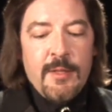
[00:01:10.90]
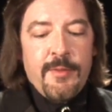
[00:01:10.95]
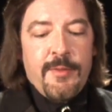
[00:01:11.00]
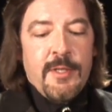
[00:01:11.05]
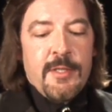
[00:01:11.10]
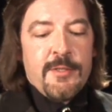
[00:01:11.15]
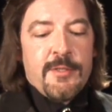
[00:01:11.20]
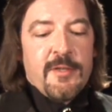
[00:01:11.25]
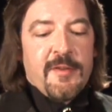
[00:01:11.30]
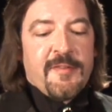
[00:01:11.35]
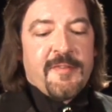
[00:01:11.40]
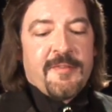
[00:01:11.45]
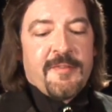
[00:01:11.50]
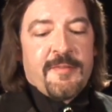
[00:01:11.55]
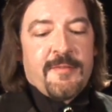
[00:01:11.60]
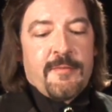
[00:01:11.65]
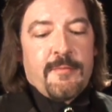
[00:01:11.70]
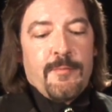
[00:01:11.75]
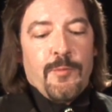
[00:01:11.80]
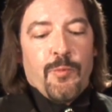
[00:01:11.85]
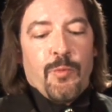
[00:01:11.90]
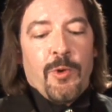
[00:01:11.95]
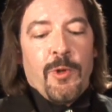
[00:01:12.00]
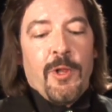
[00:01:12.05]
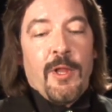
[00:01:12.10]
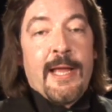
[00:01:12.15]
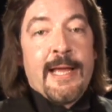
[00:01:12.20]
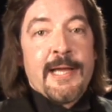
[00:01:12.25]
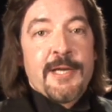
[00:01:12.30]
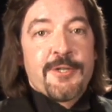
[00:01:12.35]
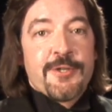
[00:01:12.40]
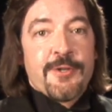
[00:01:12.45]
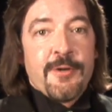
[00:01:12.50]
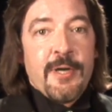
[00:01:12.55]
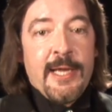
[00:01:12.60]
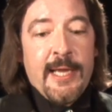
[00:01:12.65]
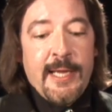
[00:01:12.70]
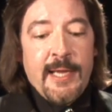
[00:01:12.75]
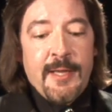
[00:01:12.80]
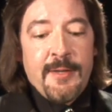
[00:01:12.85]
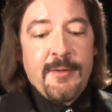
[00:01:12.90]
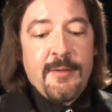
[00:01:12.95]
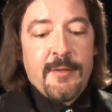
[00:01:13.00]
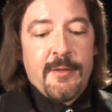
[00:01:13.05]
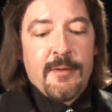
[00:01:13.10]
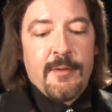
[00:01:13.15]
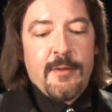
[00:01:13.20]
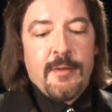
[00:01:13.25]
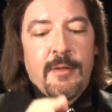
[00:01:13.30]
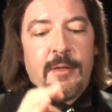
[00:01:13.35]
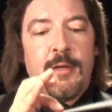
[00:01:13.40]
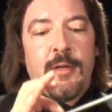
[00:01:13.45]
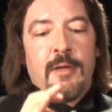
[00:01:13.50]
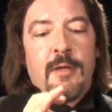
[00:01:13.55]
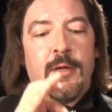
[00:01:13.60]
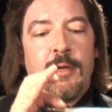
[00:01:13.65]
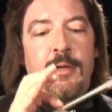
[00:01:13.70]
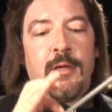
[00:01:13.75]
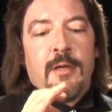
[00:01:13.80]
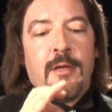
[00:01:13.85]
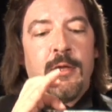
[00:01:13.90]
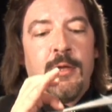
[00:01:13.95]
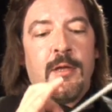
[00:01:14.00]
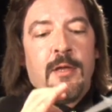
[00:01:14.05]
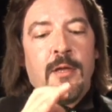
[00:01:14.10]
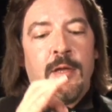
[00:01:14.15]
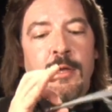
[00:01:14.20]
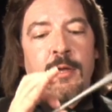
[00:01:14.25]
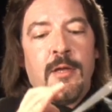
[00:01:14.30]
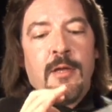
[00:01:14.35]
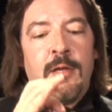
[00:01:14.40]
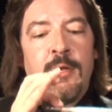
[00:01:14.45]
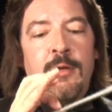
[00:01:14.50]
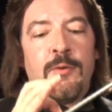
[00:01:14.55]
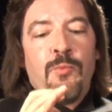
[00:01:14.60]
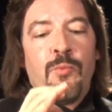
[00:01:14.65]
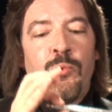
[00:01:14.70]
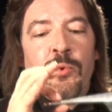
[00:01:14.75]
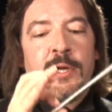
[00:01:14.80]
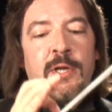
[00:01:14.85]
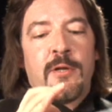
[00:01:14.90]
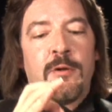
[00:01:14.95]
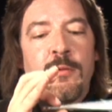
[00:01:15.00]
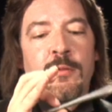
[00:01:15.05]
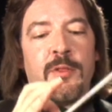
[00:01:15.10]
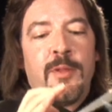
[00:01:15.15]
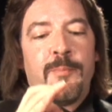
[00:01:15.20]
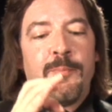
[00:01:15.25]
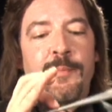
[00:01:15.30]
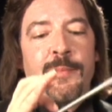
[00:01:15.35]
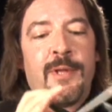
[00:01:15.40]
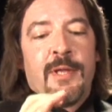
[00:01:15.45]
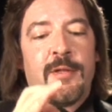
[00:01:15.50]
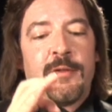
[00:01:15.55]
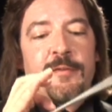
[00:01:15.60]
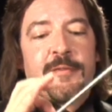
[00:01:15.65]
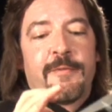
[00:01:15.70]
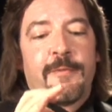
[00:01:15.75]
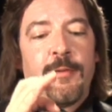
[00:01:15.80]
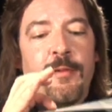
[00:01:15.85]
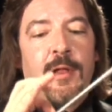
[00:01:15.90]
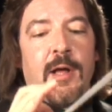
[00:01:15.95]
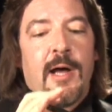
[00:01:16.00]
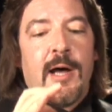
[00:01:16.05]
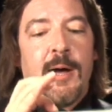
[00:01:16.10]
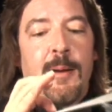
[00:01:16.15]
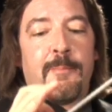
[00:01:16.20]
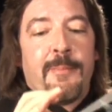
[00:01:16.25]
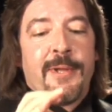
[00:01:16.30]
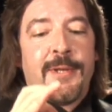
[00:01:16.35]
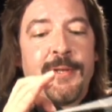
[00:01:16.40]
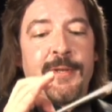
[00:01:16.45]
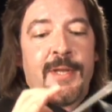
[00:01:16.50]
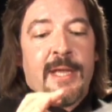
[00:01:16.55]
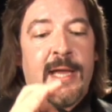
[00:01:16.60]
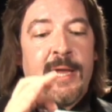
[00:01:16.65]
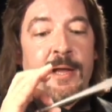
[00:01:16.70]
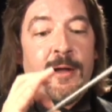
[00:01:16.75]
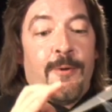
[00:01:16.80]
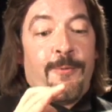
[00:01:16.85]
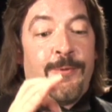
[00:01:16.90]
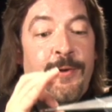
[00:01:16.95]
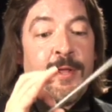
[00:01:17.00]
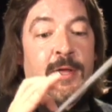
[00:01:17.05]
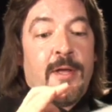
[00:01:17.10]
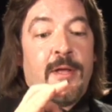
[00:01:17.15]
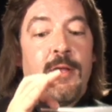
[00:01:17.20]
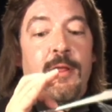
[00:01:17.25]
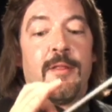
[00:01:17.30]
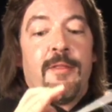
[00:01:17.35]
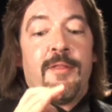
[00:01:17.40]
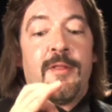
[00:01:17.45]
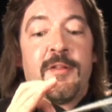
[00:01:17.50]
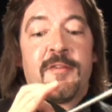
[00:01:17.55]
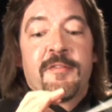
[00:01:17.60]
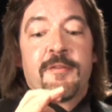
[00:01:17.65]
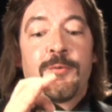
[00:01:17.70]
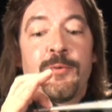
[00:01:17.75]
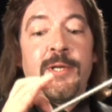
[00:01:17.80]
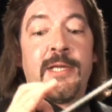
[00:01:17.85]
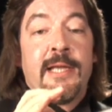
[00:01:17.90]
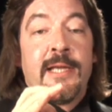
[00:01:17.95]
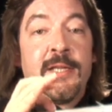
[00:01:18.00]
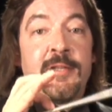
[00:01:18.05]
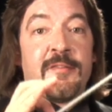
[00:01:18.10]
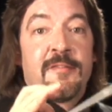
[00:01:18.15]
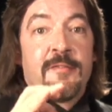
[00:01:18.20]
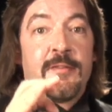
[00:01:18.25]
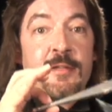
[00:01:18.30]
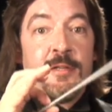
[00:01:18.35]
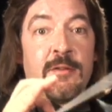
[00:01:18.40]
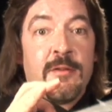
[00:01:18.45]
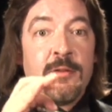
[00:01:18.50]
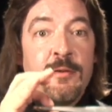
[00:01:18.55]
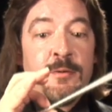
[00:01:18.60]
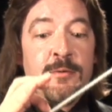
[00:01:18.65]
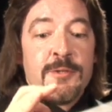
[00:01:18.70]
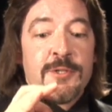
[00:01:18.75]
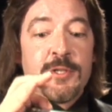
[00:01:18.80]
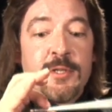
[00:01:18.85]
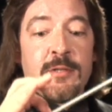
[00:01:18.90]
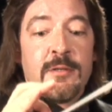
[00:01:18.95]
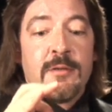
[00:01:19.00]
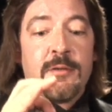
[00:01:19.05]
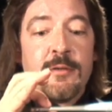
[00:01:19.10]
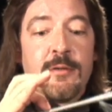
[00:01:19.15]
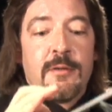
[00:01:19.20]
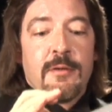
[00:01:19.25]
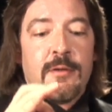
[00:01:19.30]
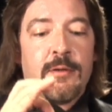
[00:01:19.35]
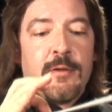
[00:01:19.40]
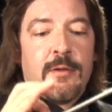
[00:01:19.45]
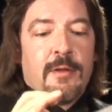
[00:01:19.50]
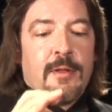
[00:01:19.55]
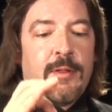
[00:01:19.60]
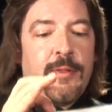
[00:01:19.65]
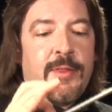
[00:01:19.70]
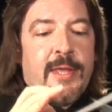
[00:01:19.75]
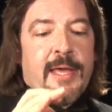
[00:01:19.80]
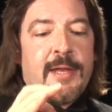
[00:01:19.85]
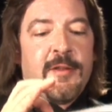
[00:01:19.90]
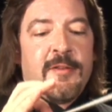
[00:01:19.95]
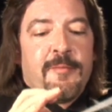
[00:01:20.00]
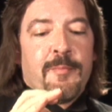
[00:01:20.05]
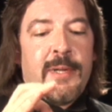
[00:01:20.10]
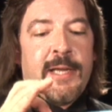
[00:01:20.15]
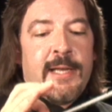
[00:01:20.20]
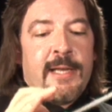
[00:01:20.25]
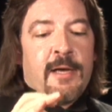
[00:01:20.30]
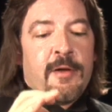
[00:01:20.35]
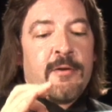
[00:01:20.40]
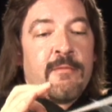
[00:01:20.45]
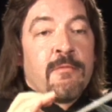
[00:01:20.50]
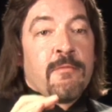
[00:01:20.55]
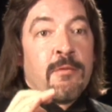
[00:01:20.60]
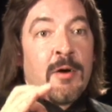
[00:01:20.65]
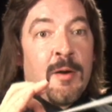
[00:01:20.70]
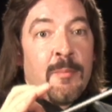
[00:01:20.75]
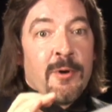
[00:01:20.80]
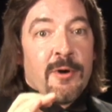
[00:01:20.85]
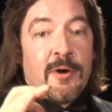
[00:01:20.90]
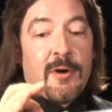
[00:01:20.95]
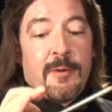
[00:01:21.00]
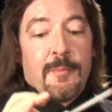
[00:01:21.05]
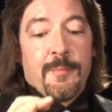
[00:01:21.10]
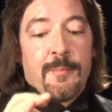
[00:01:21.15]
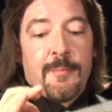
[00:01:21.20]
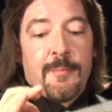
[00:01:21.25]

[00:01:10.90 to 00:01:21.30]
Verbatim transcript: Then just relax your hand and wiggle the pencil up and down. This creates the illusion that it's made out of rubber.